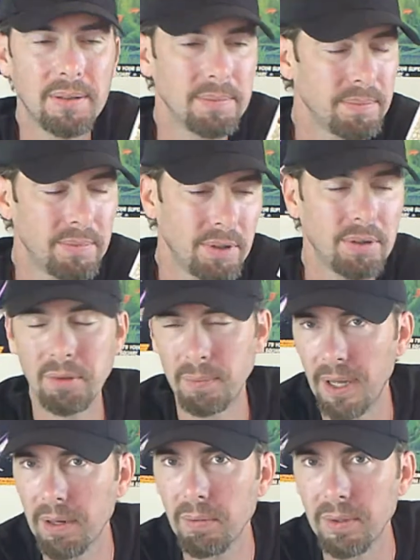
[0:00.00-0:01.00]
There's
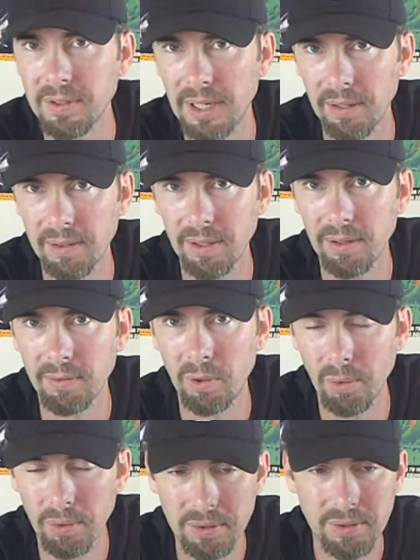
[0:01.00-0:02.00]
better ones out there, of
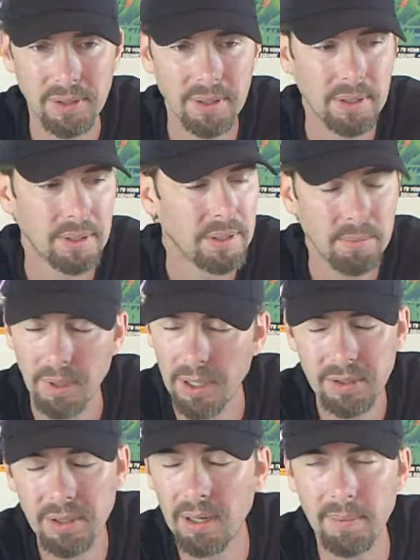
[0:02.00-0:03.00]
course, but
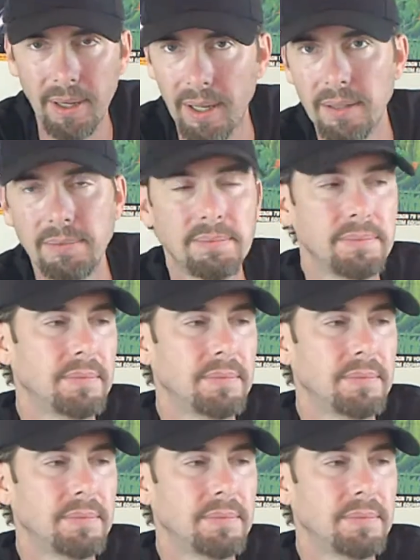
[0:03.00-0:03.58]
it's not bad.